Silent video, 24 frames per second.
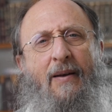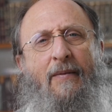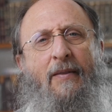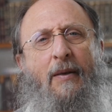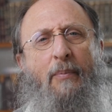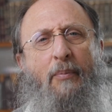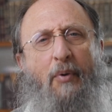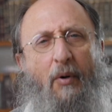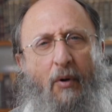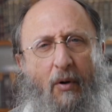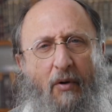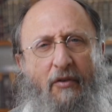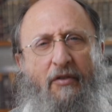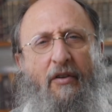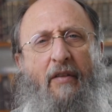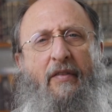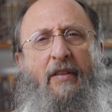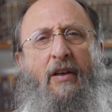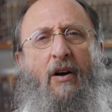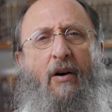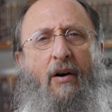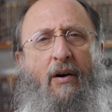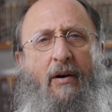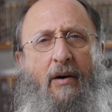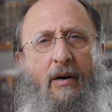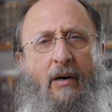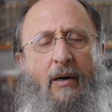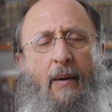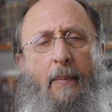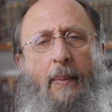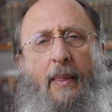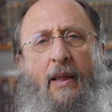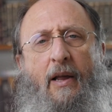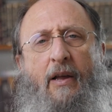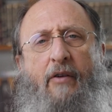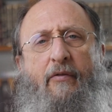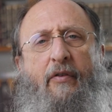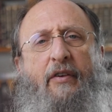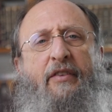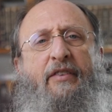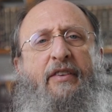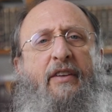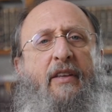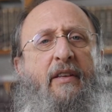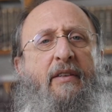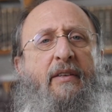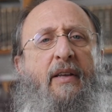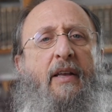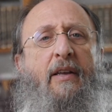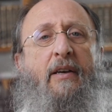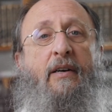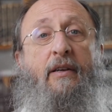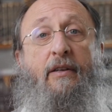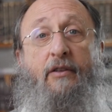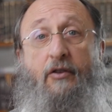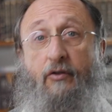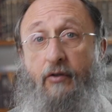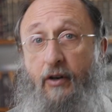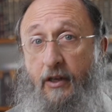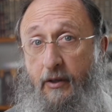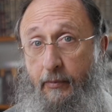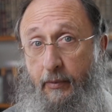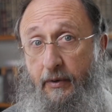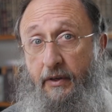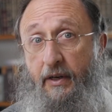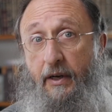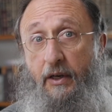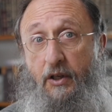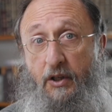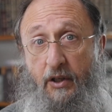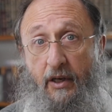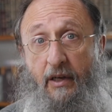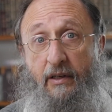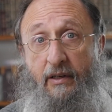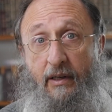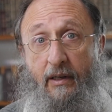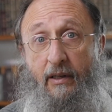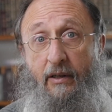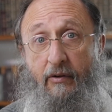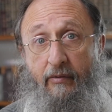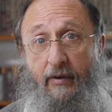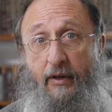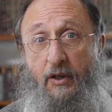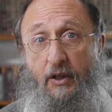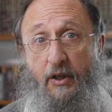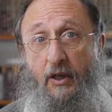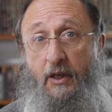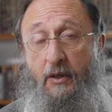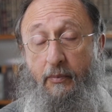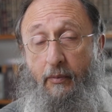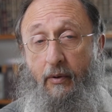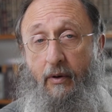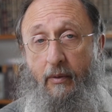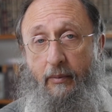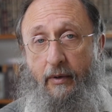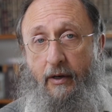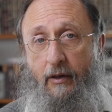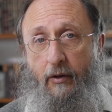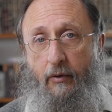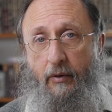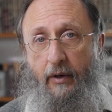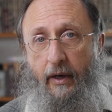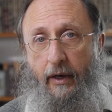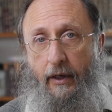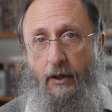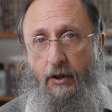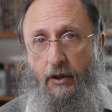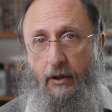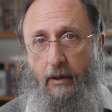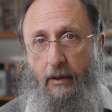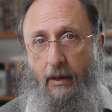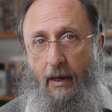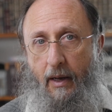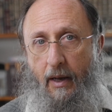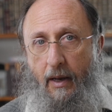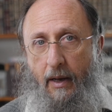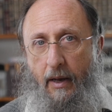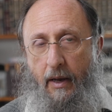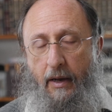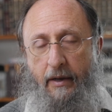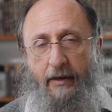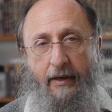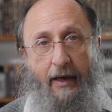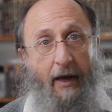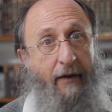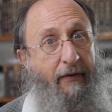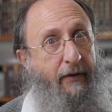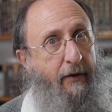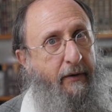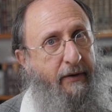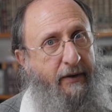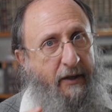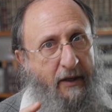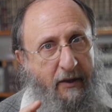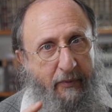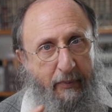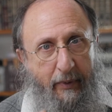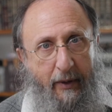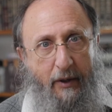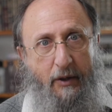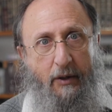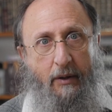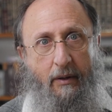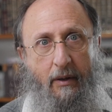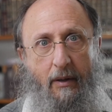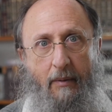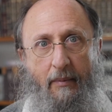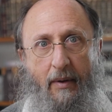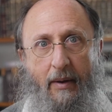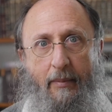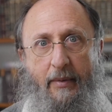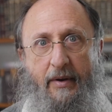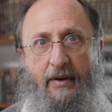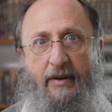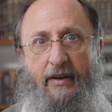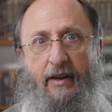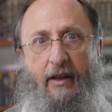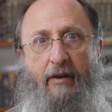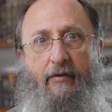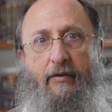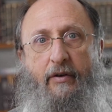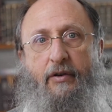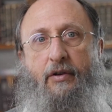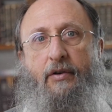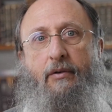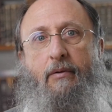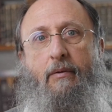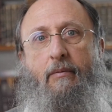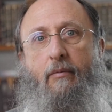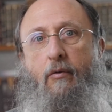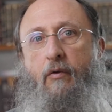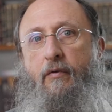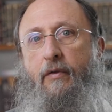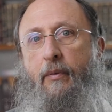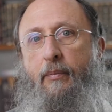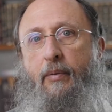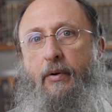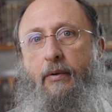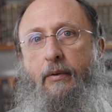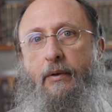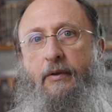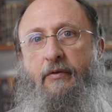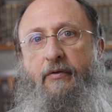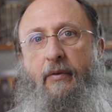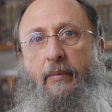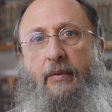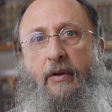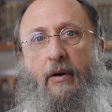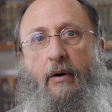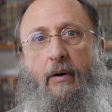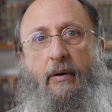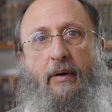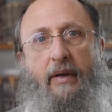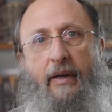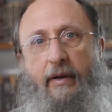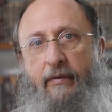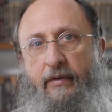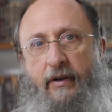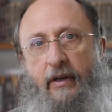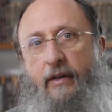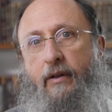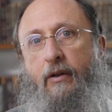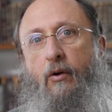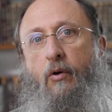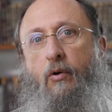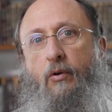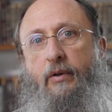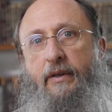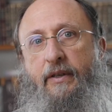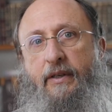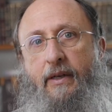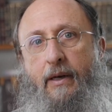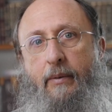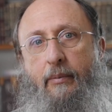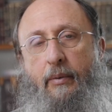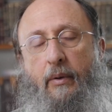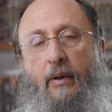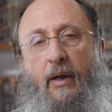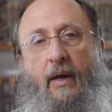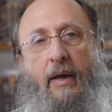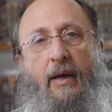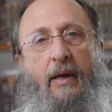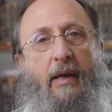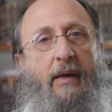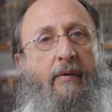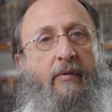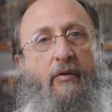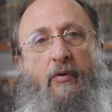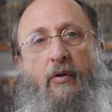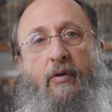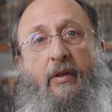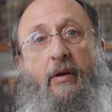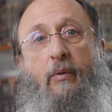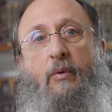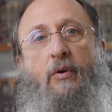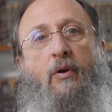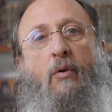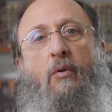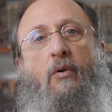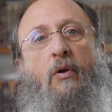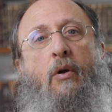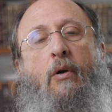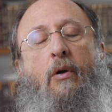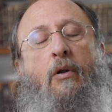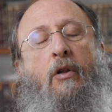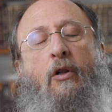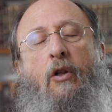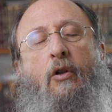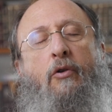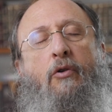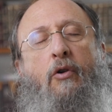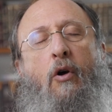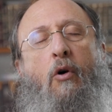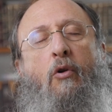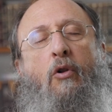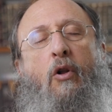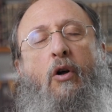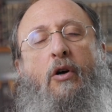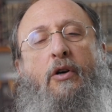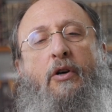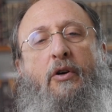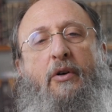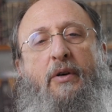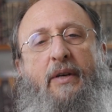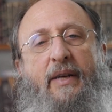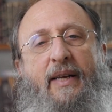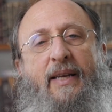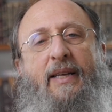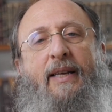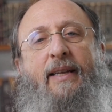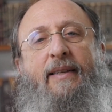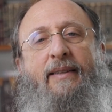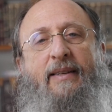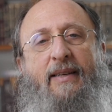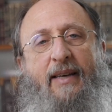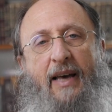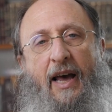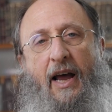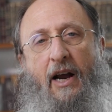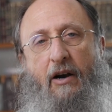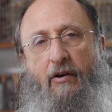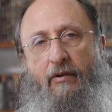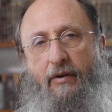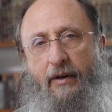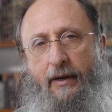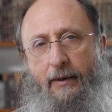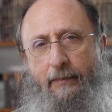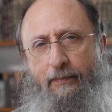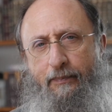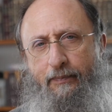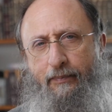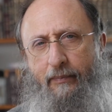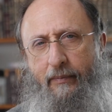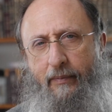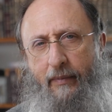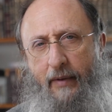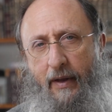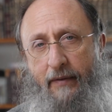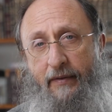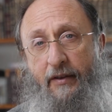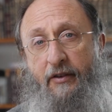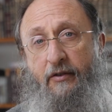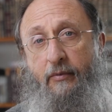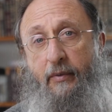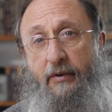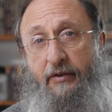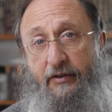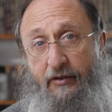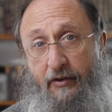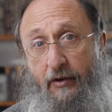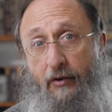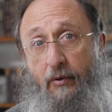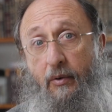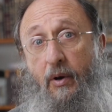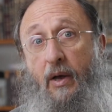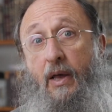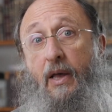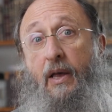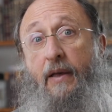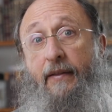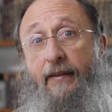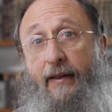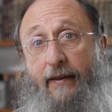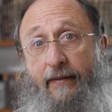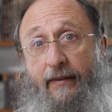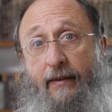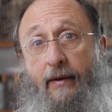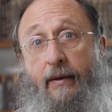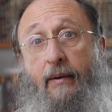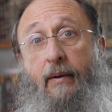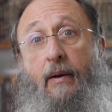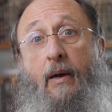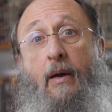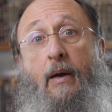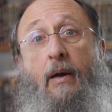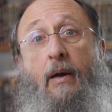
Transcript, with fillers: The poles on the ark facilitated its transportation until it reached its permanent location. Yet there is a special commandment never to remove the poles from the ark, even in the Holy Temple, even though they were no, no longer needed to carry it. And this was so that the